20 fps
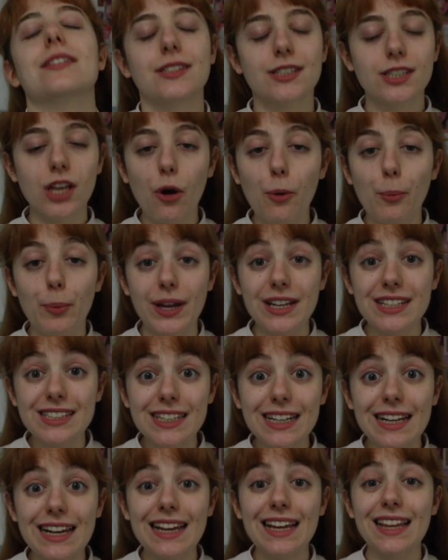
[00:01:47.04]
so
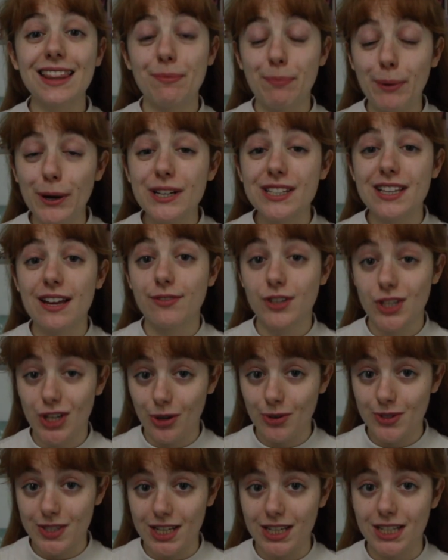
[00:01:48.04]
basically the books I've
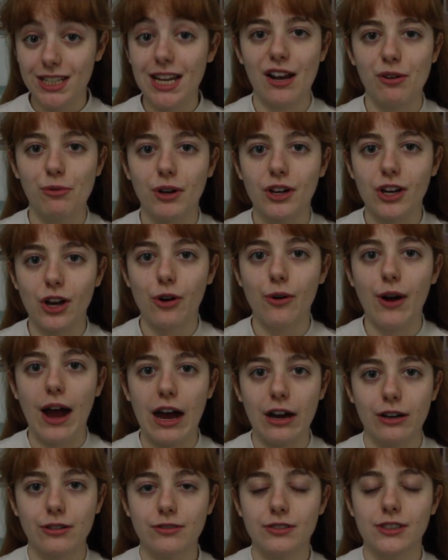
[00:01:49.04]
chosen and will go
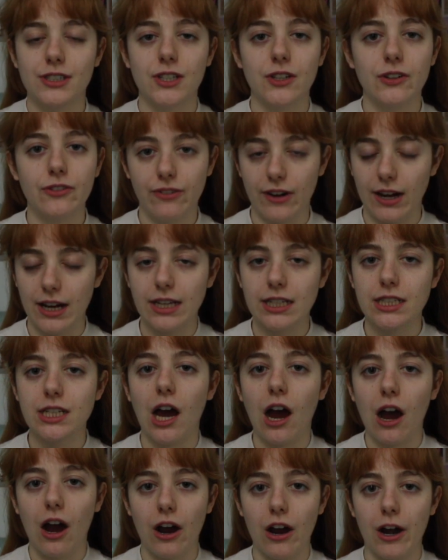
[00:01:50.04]
out to find
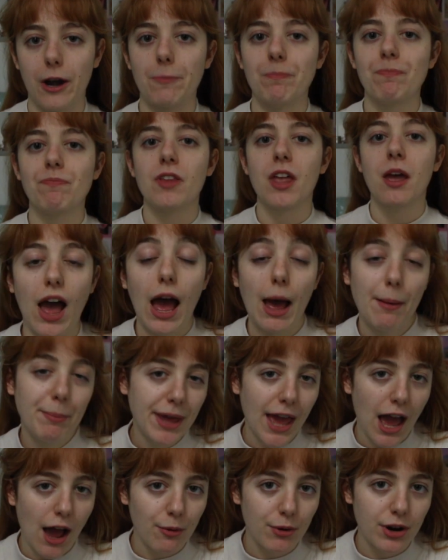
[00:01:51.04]
are
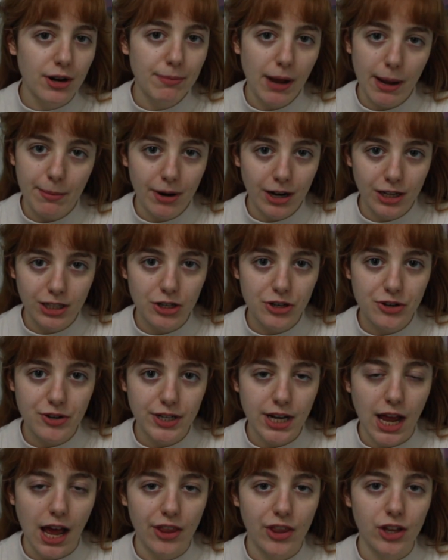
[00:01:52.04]
Happy Hour by Marlowe
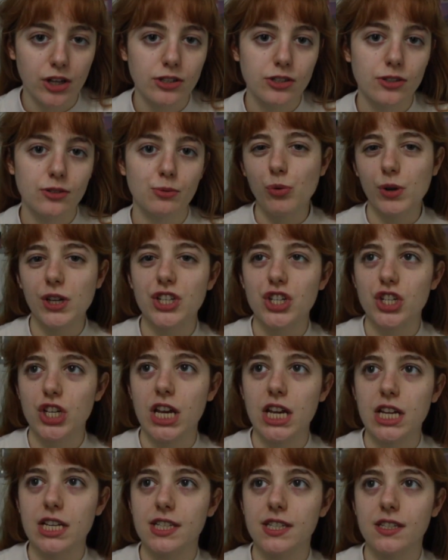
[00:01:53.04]
Granados, which
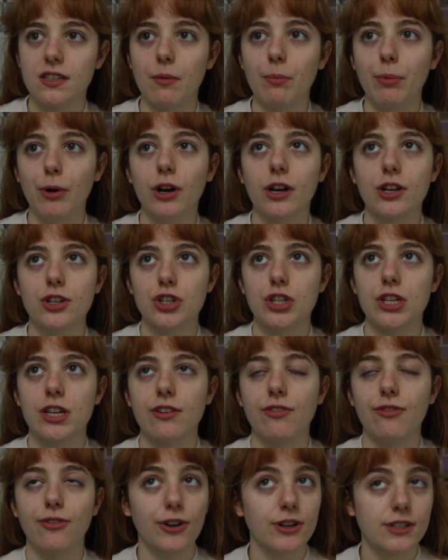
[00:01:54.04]
is the book
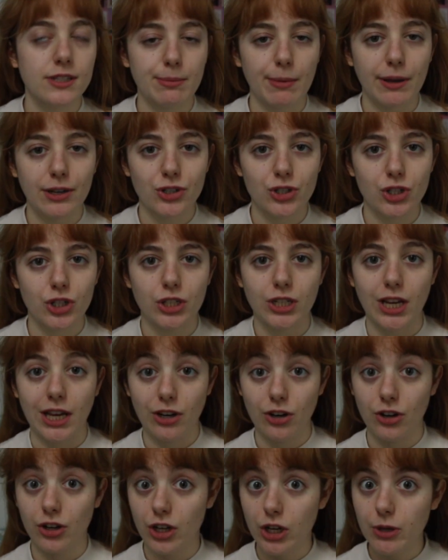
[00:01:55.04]
she first mentioned
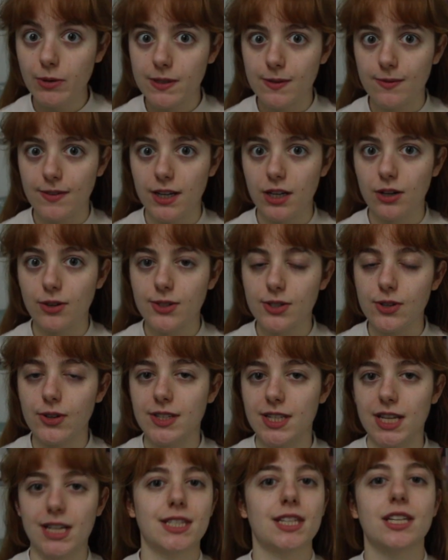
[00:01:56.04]
in her newest video, so
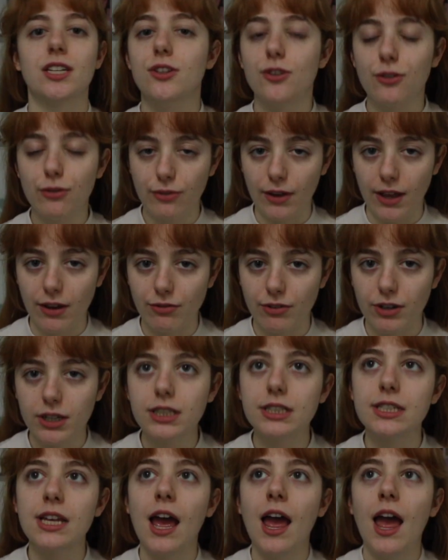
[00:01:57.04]
it's a new
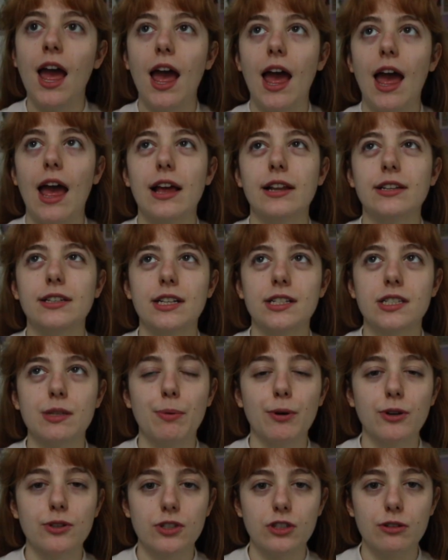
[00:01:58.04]
favorite, and it's
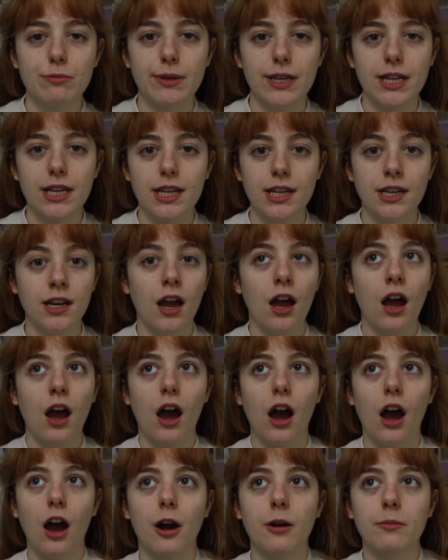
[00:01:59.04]
supposed to be
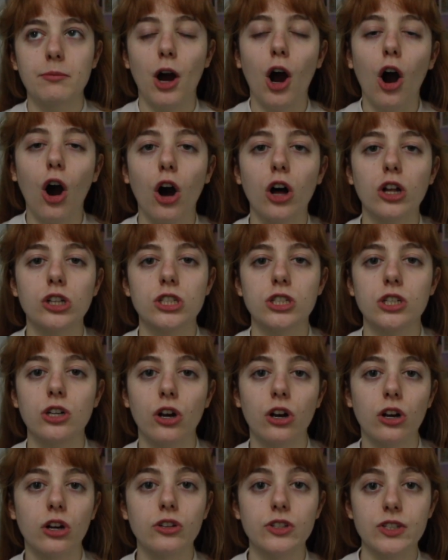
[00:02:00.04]
hot
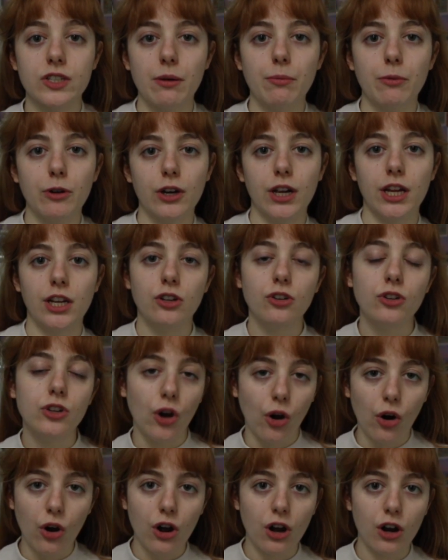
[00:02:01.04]
girl summer in New
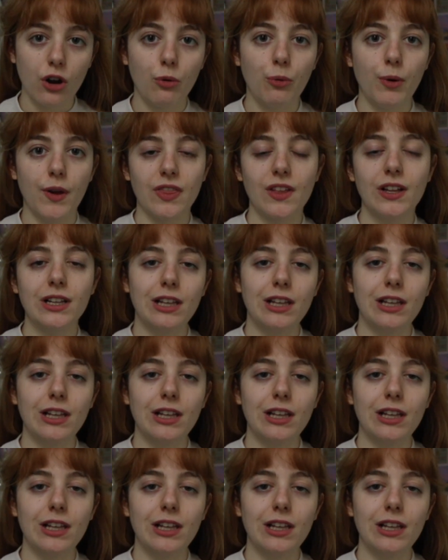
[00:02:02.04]
York with